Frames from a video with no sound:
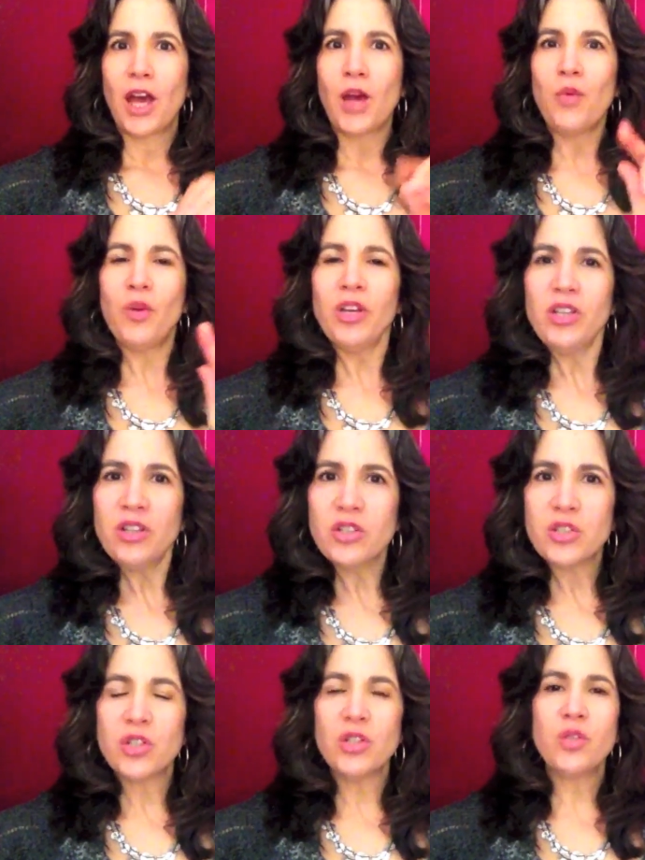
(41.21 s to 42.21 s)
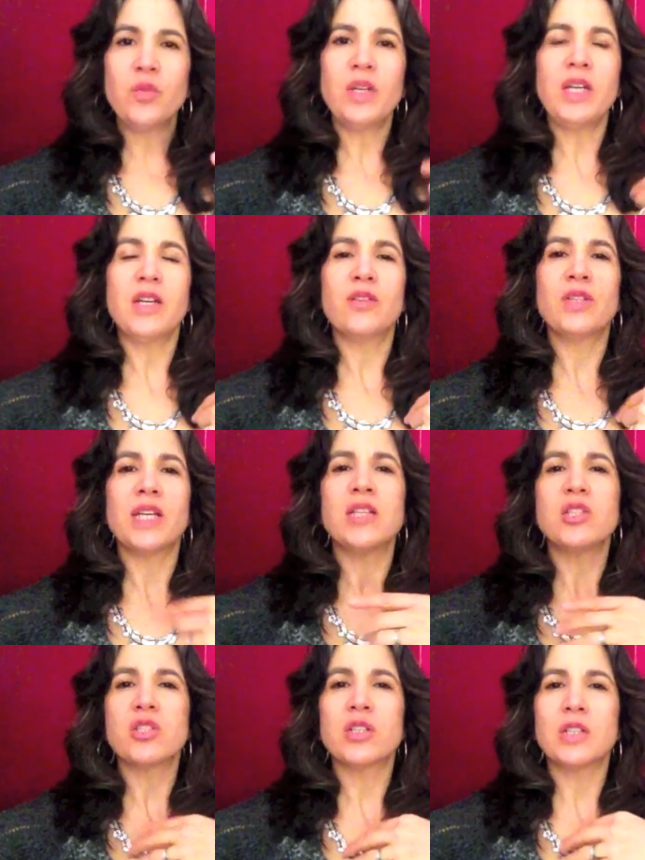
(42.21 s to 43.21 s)
I want you to turn around and
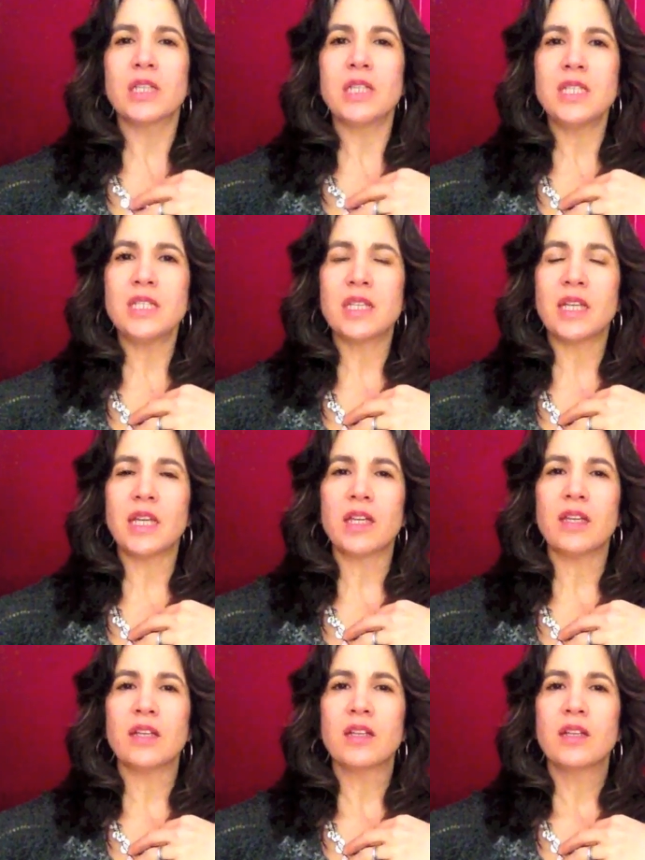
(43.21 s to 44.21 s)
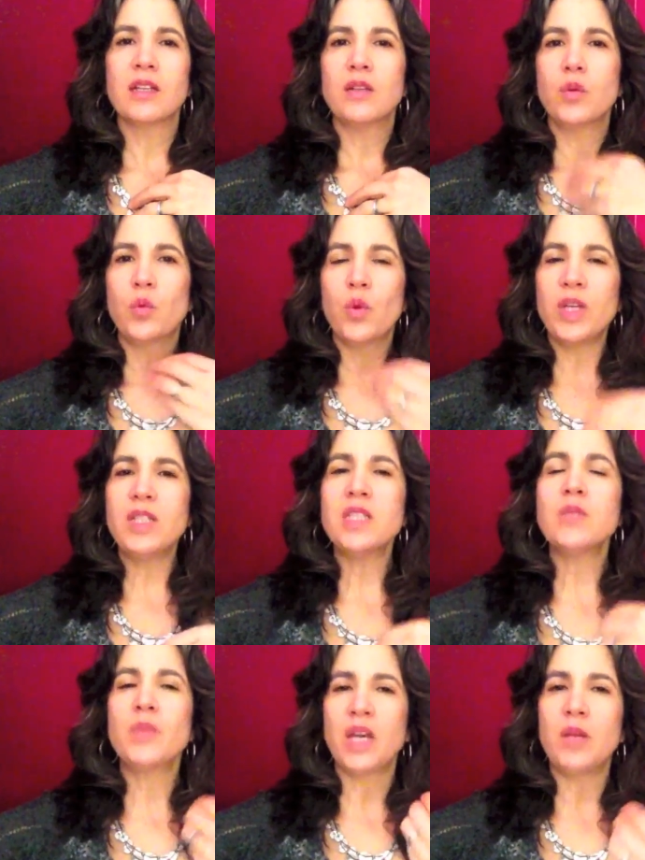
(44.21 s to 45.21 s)
start listening. What does
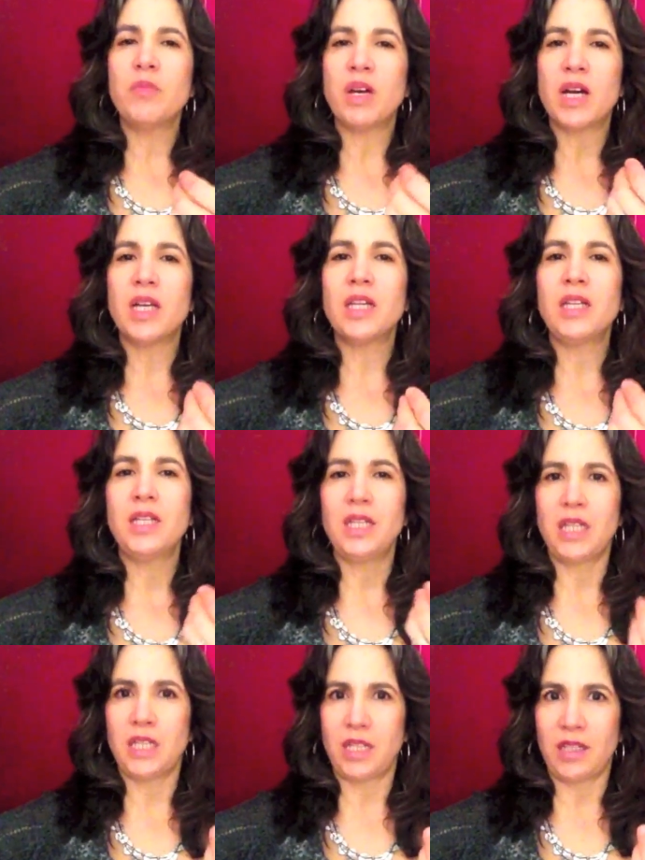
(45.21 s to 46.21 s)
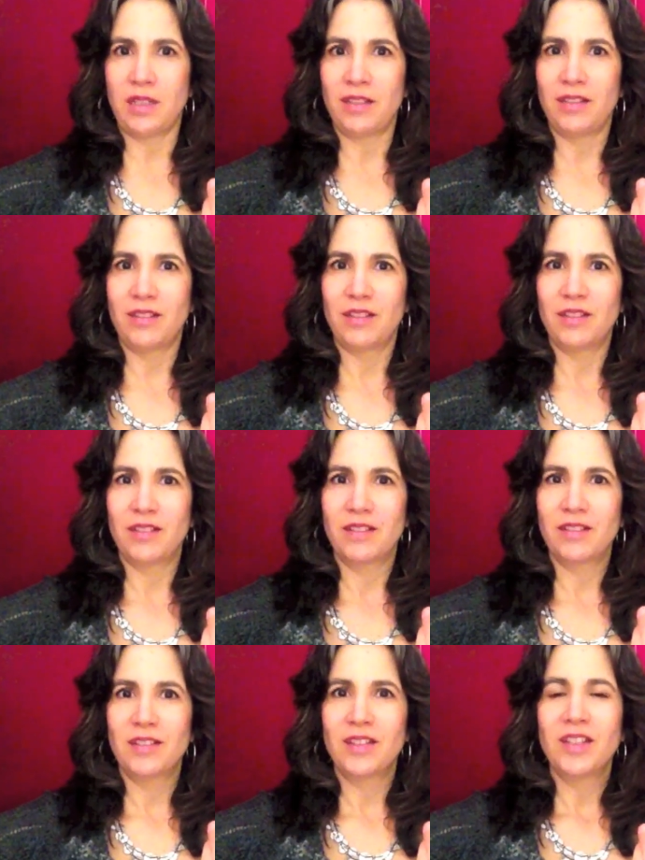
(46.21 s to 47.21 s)
my body need?
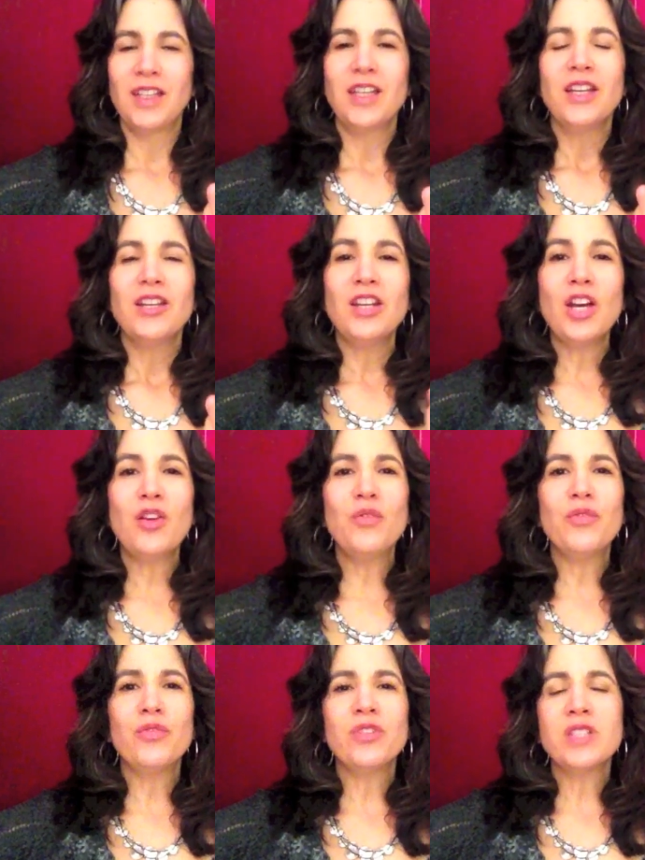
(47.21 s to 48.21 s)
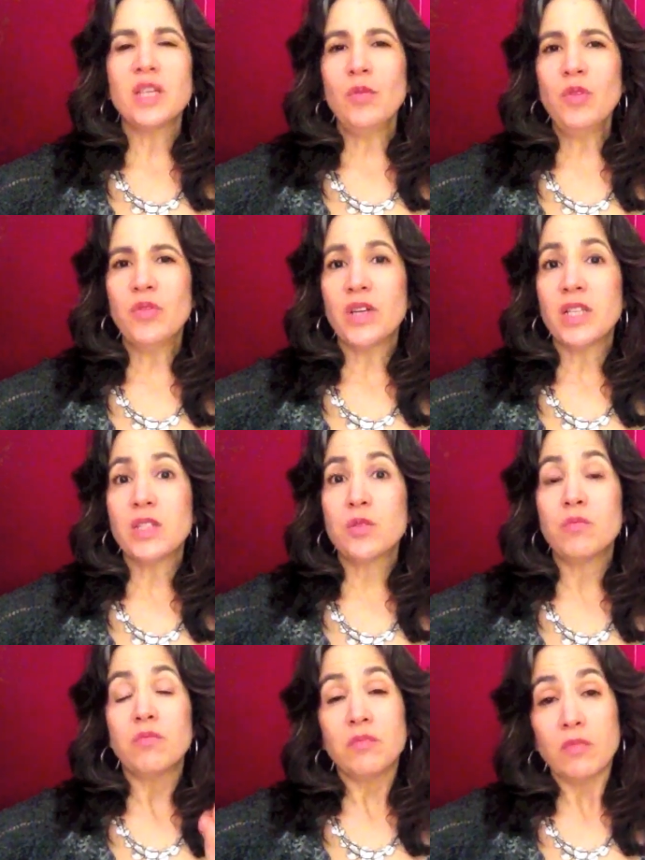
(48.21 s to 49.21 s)
Now, for some of us,
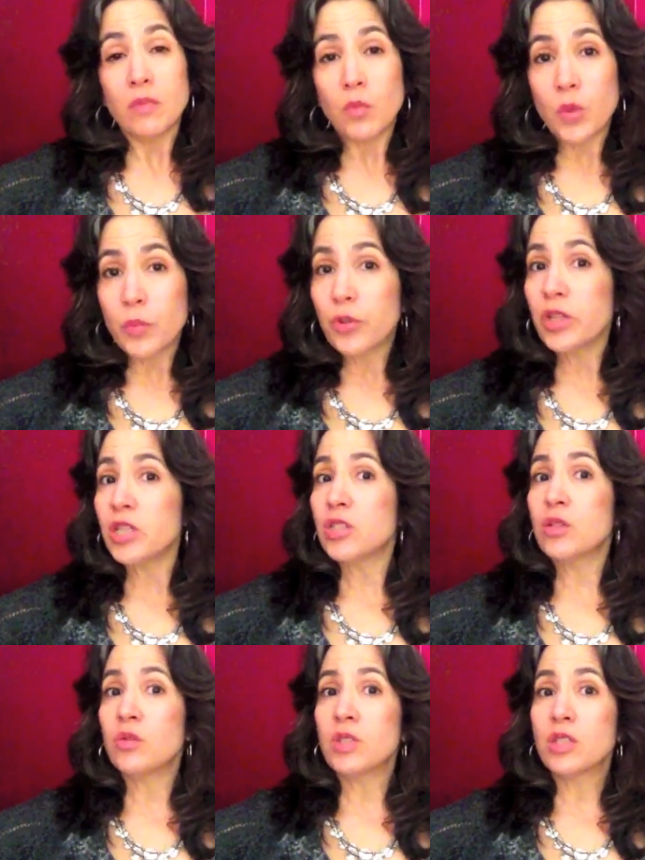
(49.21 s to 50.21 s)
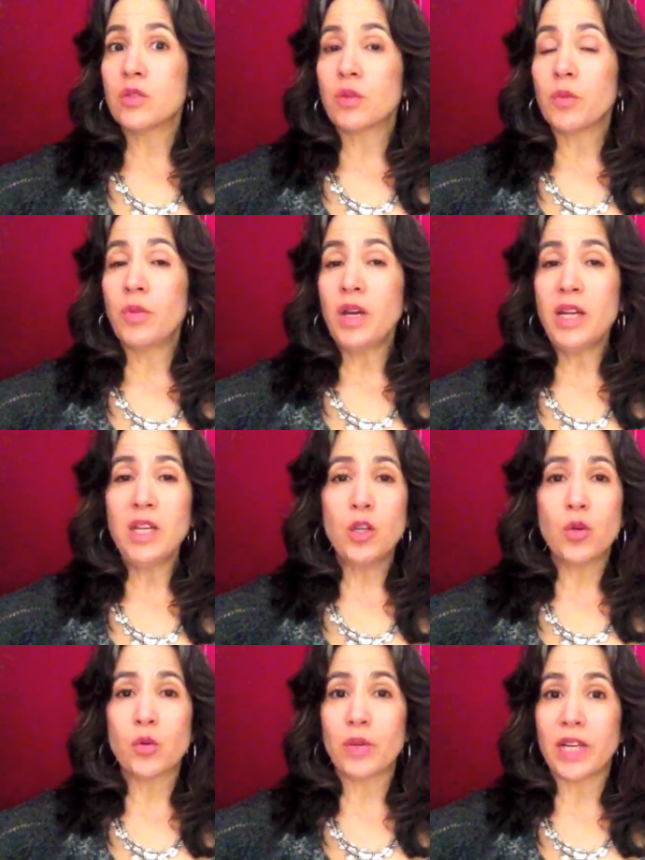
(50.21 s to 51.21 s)
we're pretty tuned into our body,
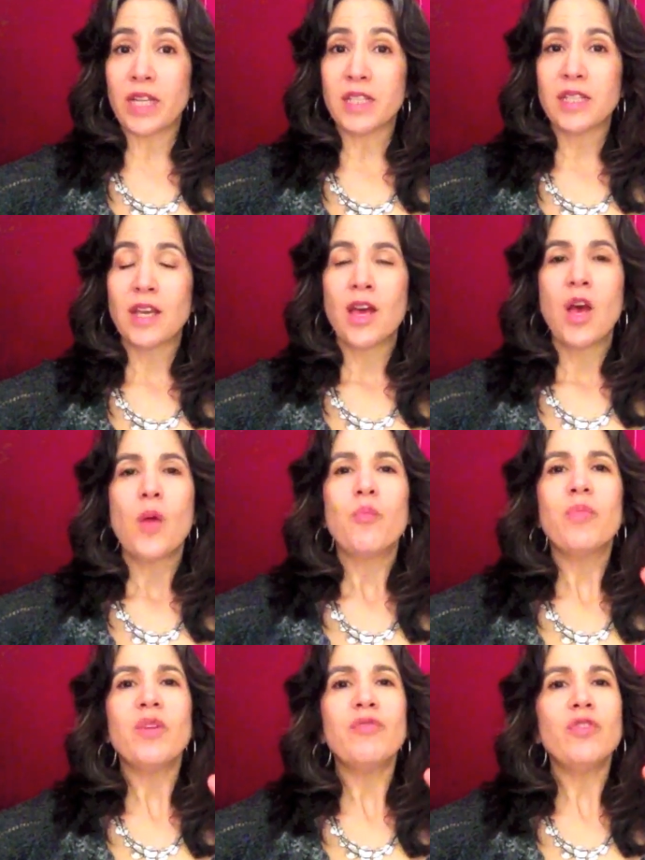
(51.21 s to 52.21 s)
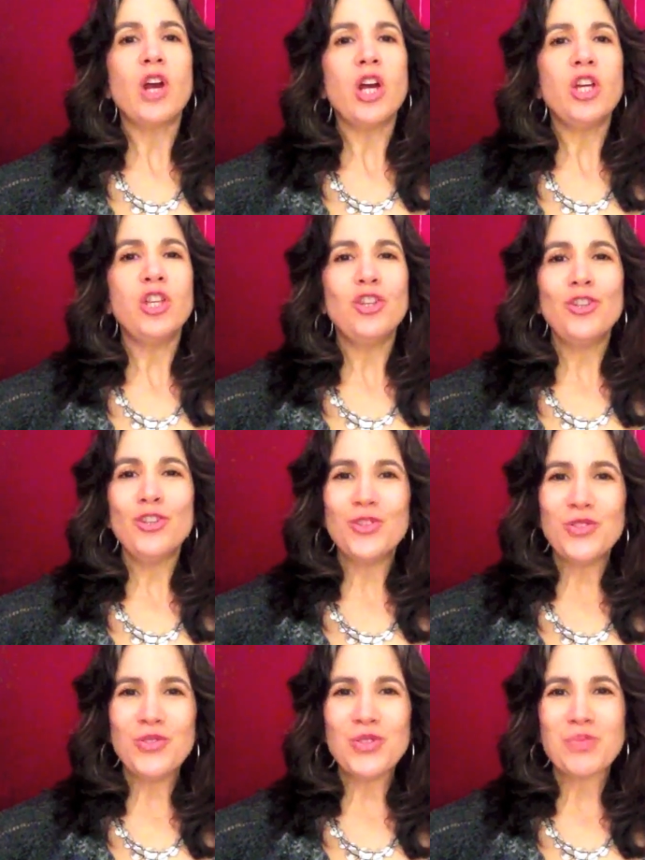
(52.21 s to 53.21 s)
great. But for a
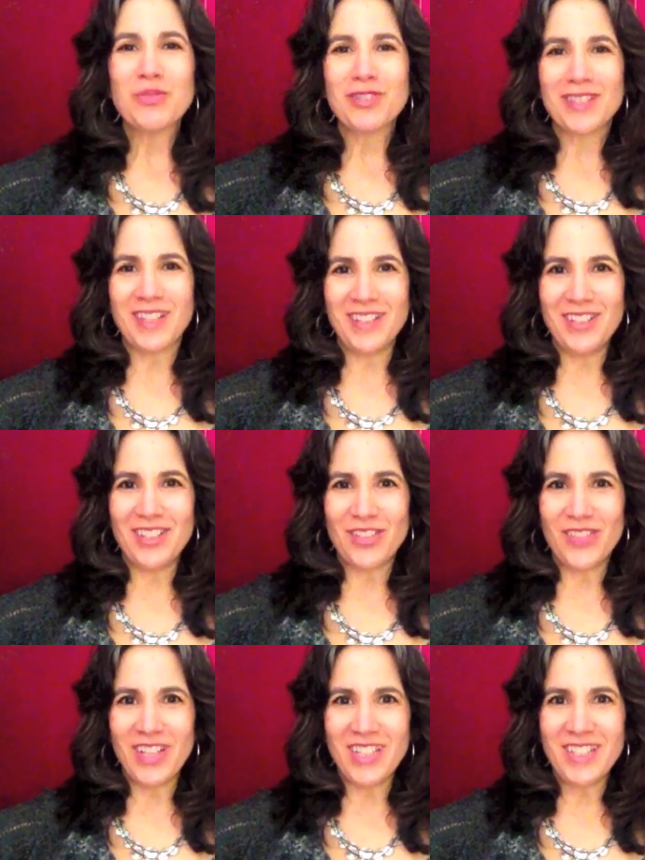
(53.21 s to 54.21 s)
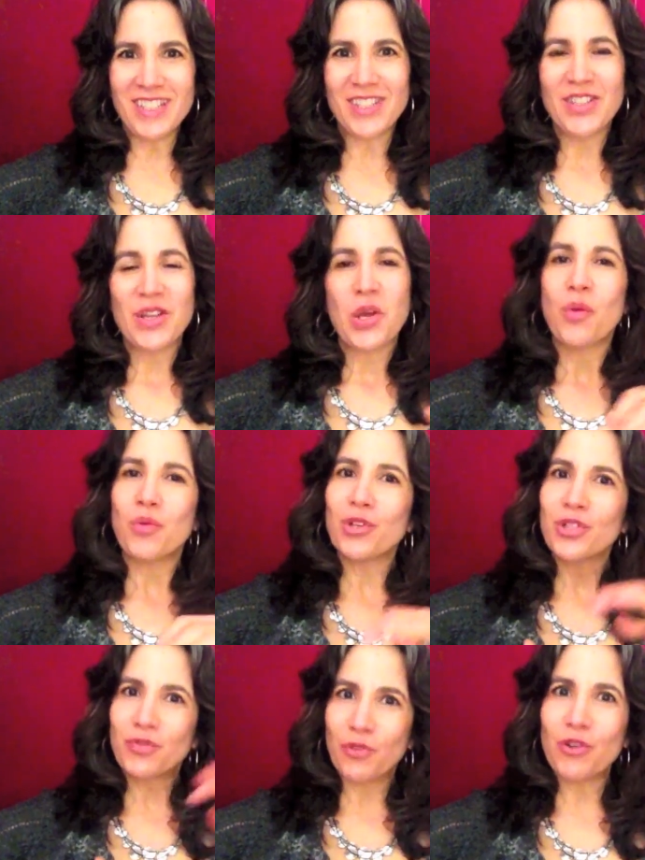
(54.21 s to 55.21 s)
huge percentage of us, we're
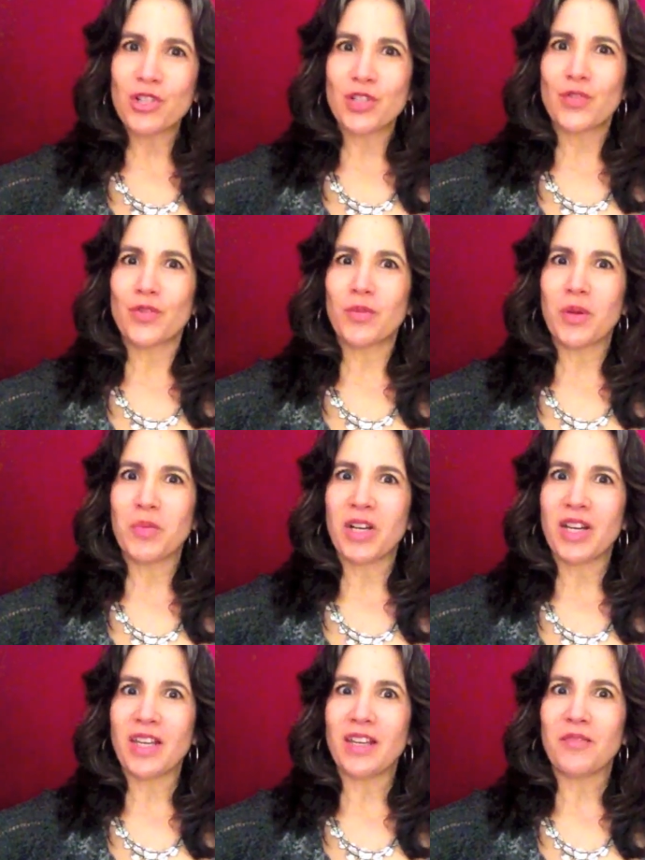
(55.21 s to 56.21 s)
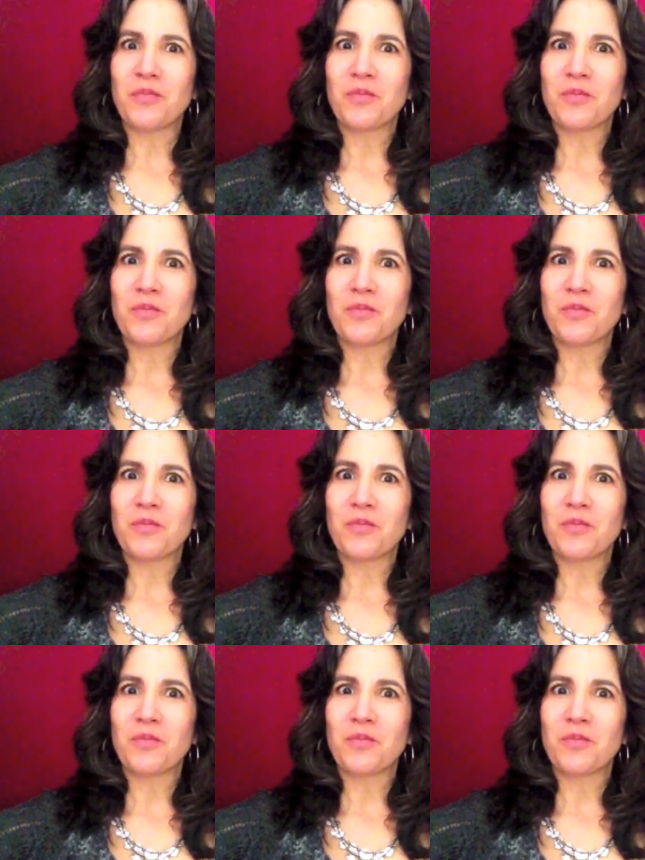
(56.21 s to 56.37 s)
divorced from our body